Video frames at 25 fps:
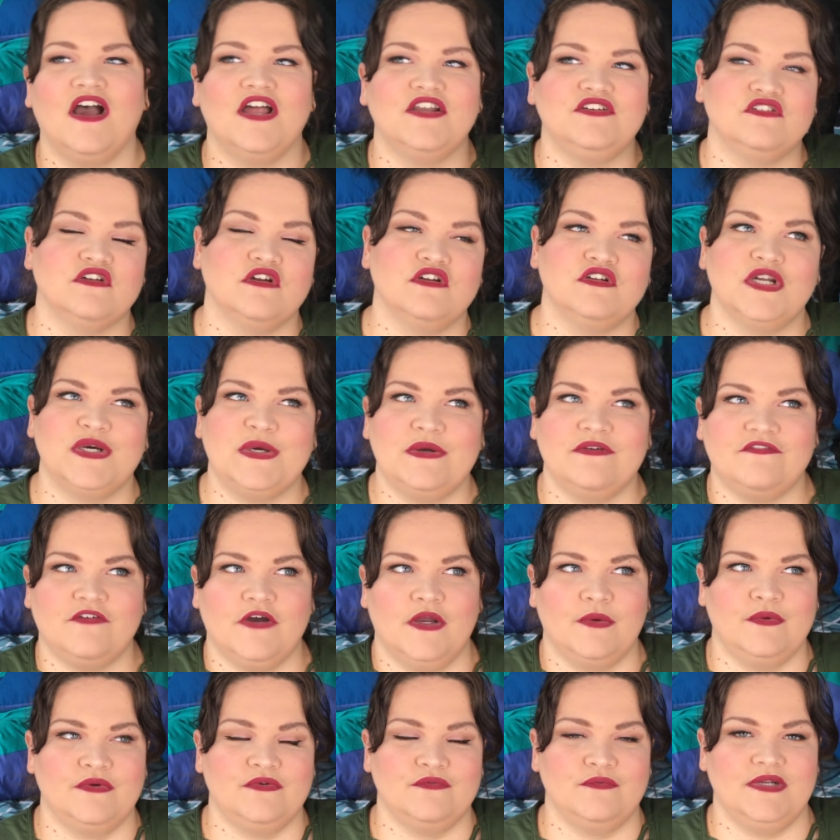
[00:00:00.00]
I don't know if I
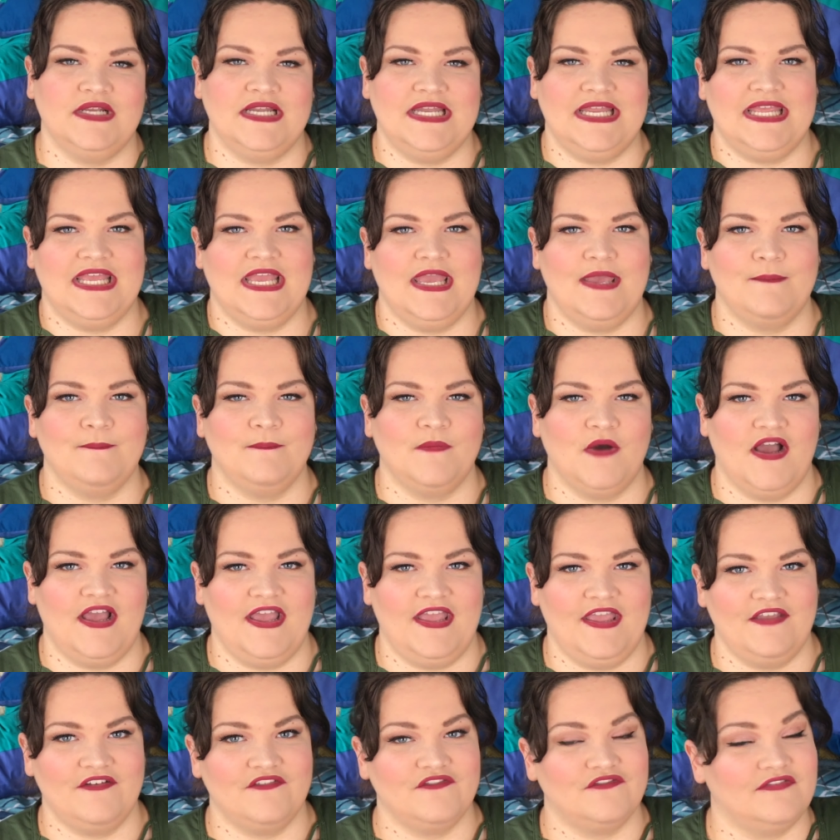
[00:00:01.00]
would really get
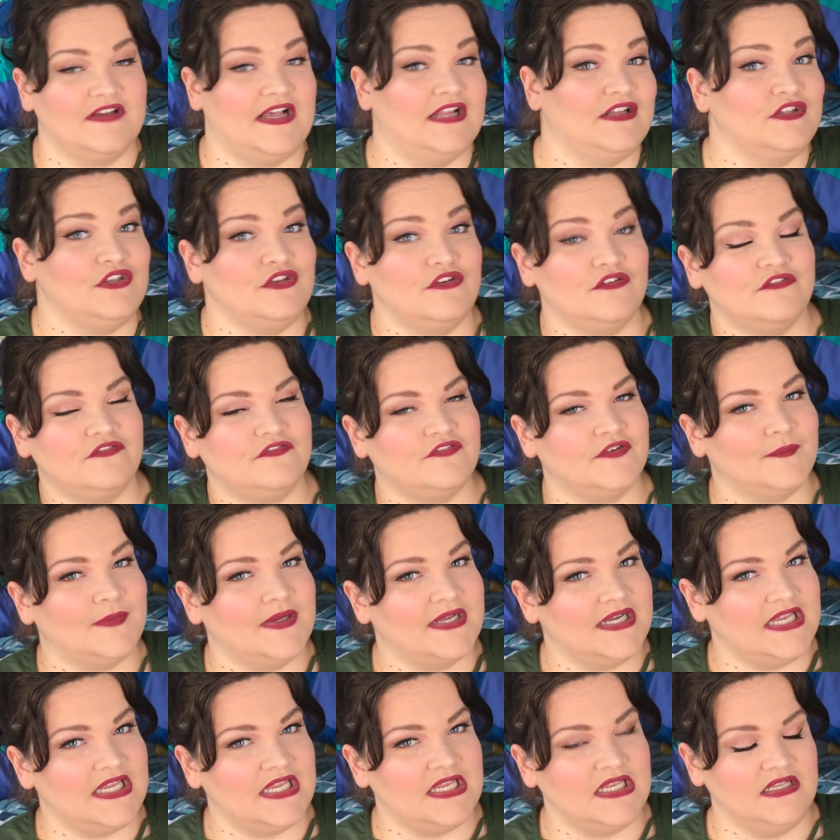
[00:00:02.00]
my value for
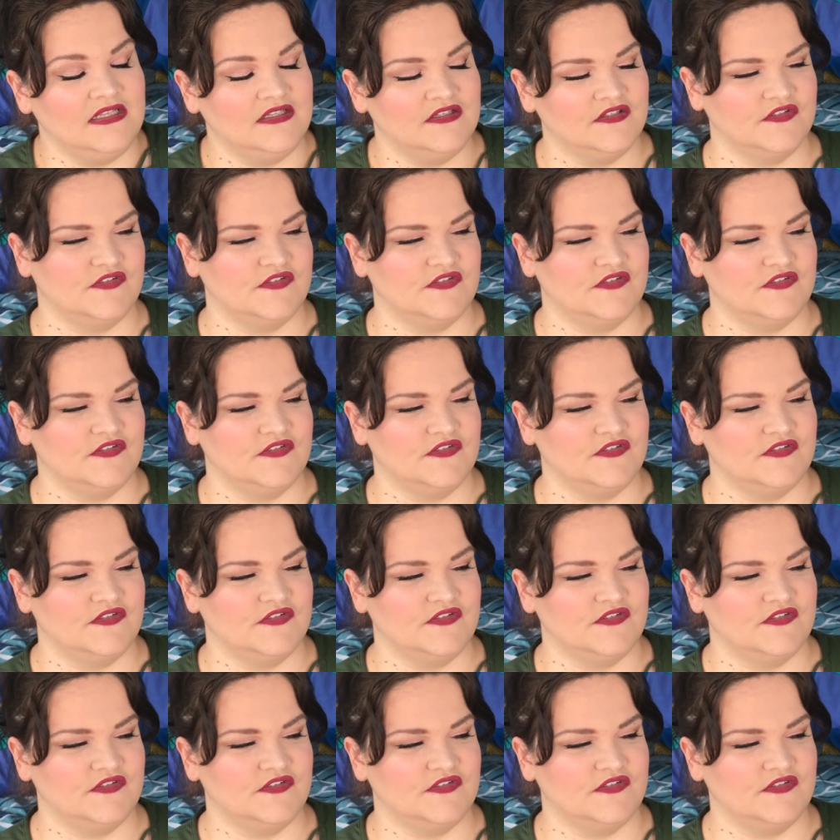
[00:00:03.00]
money.